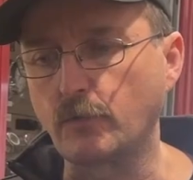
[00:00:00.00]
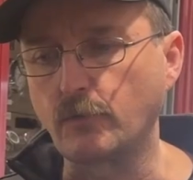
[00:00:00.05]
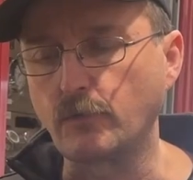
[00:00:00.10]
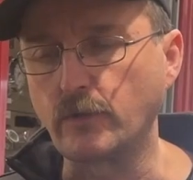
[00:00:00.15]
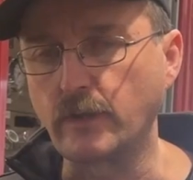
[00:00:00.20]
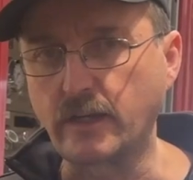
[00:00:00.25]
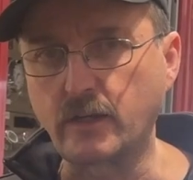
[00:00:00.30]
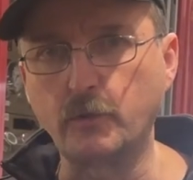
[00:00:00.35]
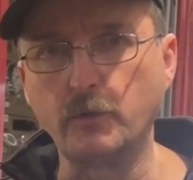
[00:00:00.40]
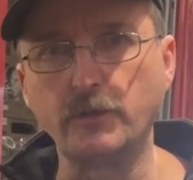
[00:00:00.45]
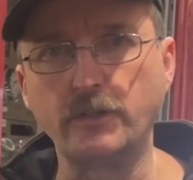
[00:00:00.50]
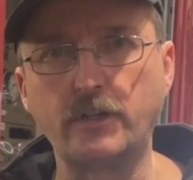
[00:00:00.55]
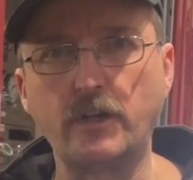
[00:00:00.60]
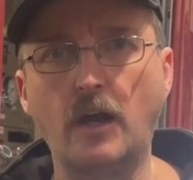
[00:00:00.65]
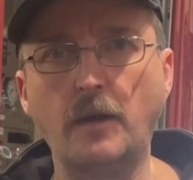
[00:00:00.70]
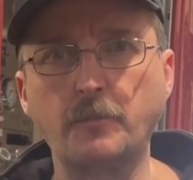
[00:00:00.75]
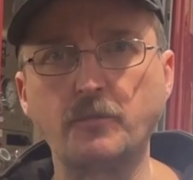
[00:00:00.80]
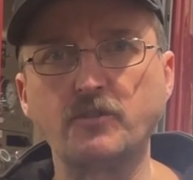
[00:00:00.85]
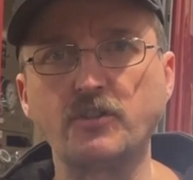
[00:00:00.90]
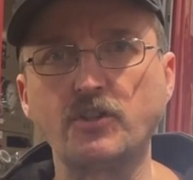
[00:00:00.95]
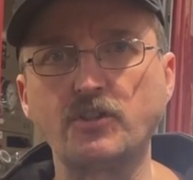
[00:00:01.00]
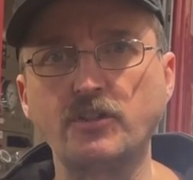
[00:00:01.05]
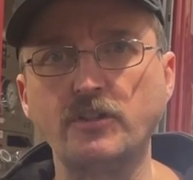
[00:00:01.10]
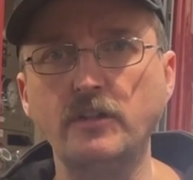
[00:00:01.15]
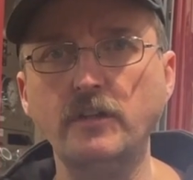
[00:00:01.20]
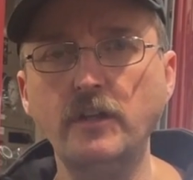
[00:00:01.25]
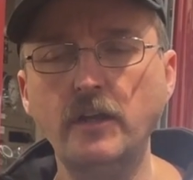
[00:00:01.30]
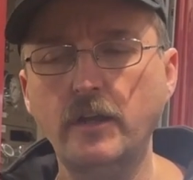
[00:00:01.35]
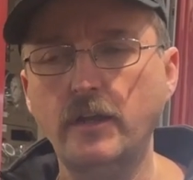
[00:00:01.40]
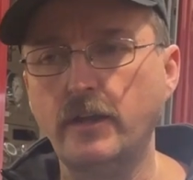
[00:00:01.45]
liquid
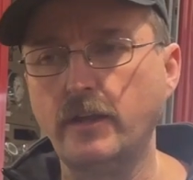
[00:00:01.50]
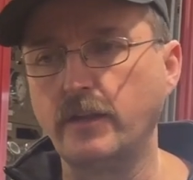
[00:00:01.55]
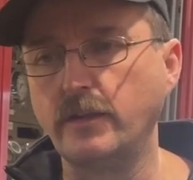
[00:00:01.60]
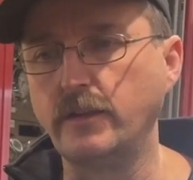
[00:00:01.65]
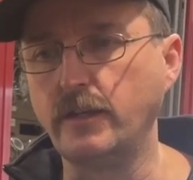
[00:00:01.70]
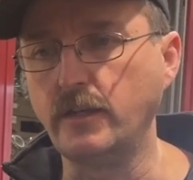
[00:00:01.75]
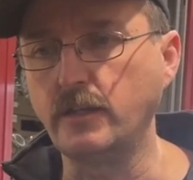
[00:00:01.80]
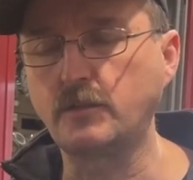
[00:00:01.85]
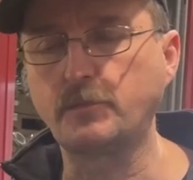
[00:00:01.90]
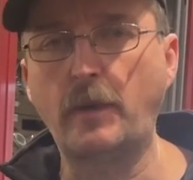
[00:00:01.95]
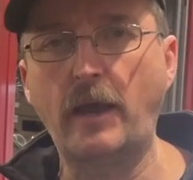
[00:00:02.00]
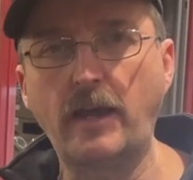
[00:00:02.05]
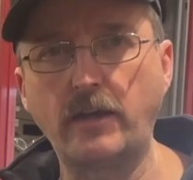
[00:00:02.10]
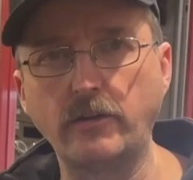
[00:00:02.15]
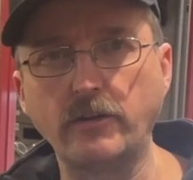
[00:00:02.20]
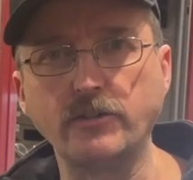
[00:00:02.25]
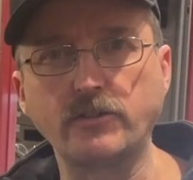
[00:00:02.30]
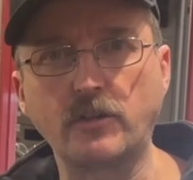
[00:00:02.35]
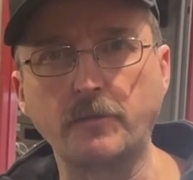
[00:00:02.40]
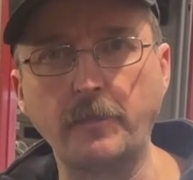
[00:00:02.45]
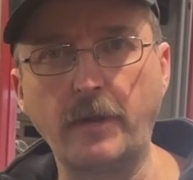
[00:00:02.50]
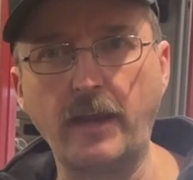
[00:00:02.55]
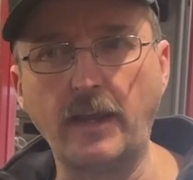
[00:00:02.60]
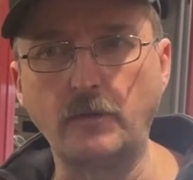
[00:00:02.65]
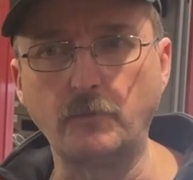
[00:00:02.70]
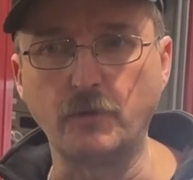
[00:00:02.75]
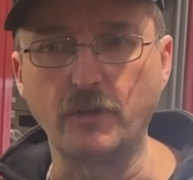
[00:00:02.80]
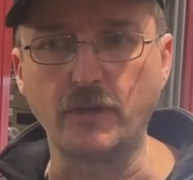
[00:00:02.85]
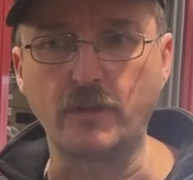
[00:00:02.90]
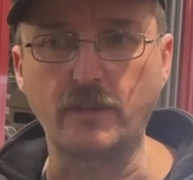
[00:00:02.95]
composition. These batteries are made
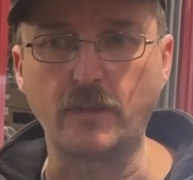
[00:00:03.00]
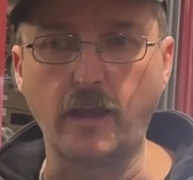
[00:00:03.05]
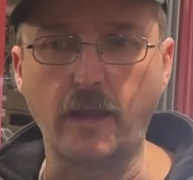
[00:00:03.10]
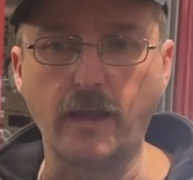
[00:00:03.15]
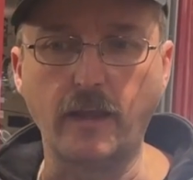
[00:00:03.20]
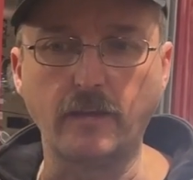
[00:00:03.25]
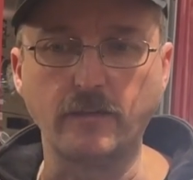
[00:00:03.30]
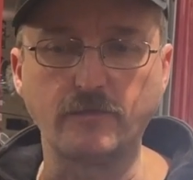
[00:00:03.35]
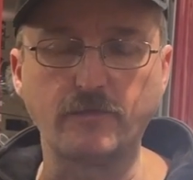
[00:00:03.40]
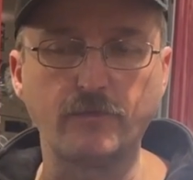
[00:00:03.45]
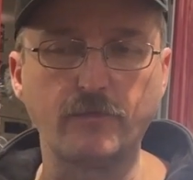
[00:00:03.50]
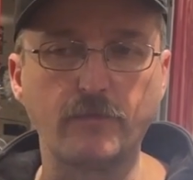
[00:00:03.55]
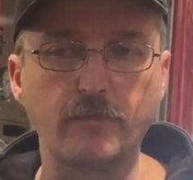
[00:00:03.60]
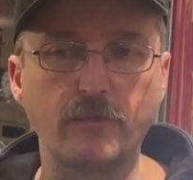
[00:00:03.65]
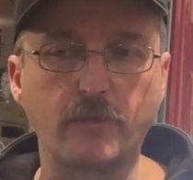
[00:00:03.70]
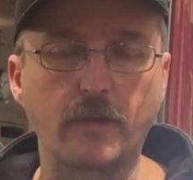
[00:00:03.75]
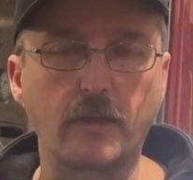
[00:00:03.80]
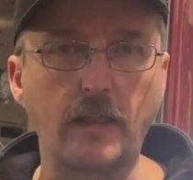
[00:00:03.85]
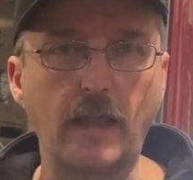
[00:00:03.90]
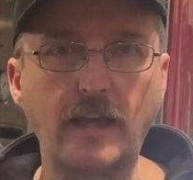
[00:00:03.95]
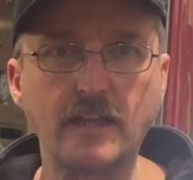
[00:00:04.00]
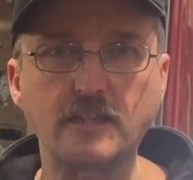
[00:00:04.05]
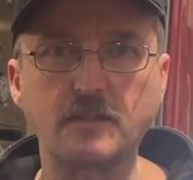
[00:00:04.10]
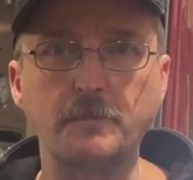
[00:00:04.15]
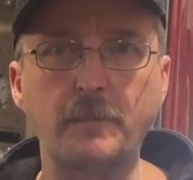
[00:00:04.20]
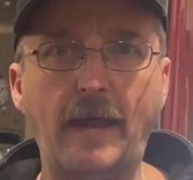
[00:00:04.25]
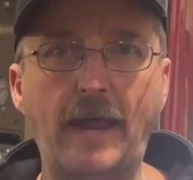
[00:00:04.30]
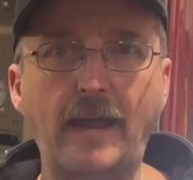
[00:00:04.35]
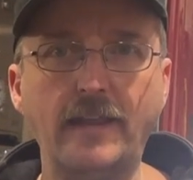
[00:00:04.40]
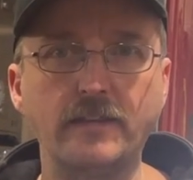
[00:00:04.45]
with a glass
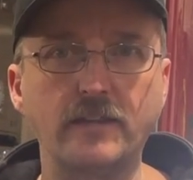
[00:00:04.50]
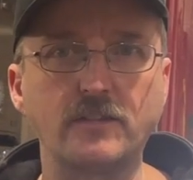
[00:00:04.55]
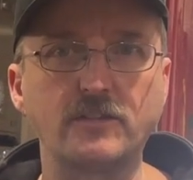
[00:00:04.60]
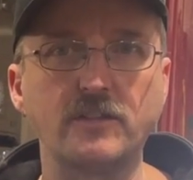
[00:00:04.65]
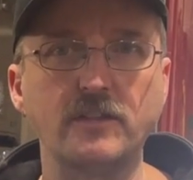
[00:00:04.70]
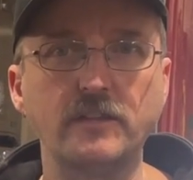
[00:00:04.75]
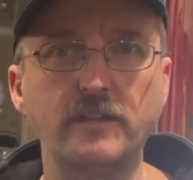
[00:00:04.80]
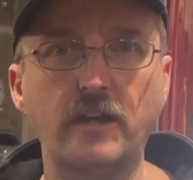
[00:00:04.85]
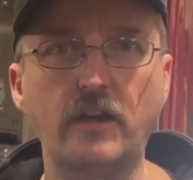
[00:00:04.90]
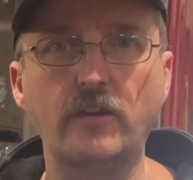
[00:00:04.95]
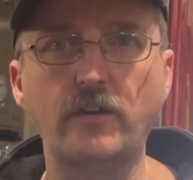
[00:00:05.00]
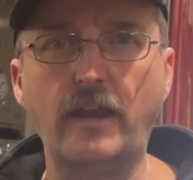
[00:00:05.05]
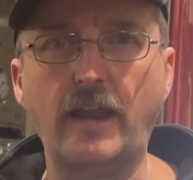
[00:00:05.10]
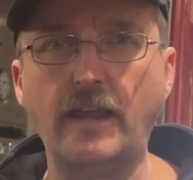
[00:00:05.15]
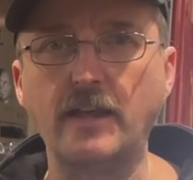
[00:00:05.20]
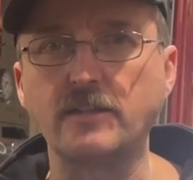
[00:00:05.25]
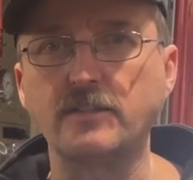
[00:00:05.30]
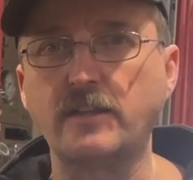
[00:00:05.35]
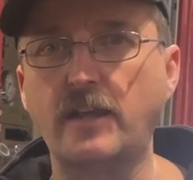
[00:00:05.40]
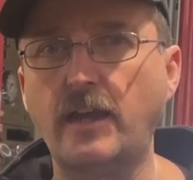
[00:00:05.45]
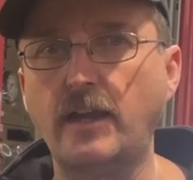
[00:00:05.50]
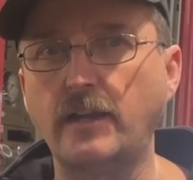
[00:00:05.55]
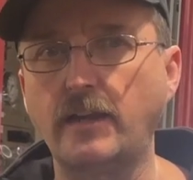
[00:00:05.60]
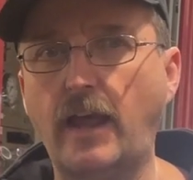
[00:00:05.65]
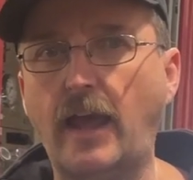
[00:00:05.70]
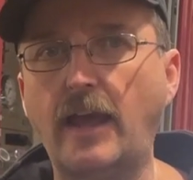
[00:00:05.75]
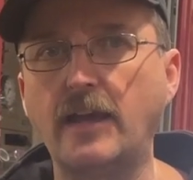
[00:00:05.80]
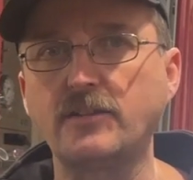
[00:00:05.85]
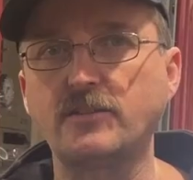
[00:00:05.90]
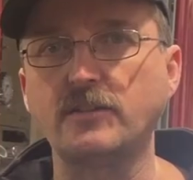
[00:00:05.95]
mat that's in there that has that
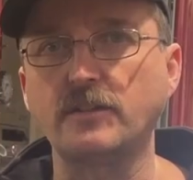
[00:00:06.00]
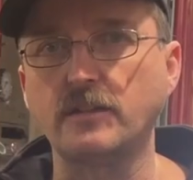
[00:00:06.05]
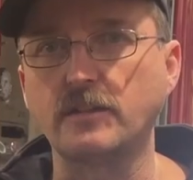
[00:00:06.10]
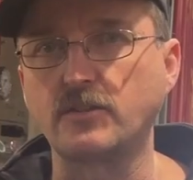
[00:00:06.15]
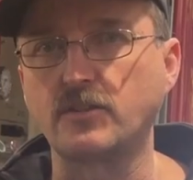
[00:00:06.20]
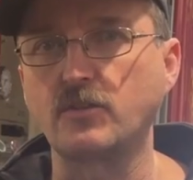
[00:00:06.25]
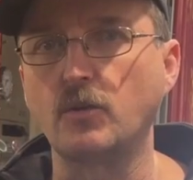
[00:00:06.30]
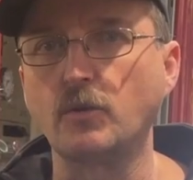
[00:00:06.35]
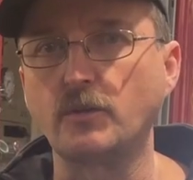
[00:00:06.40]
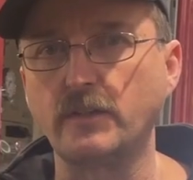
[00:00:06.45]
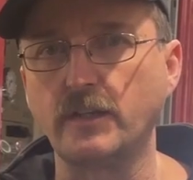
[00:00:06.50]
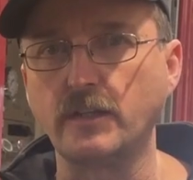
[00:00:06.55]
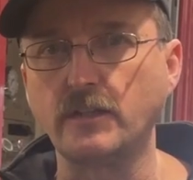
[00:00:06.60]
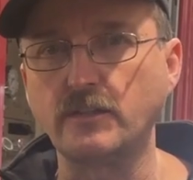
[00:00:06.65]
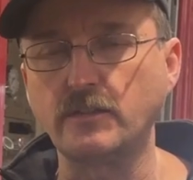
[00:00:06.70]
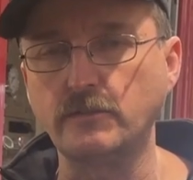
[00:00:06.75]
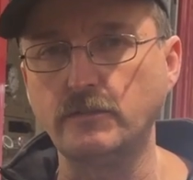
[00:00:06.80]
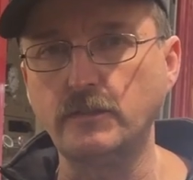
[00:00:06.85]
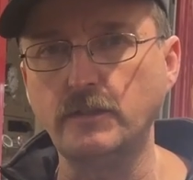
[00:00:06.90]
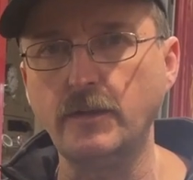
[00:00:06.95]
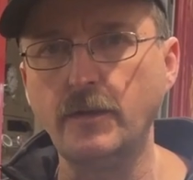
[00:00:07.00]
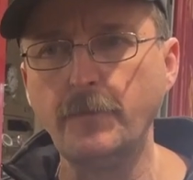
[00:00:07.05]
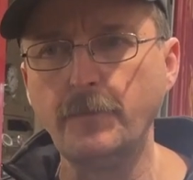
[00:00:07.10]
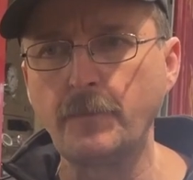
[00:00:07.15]
acid soaked into it,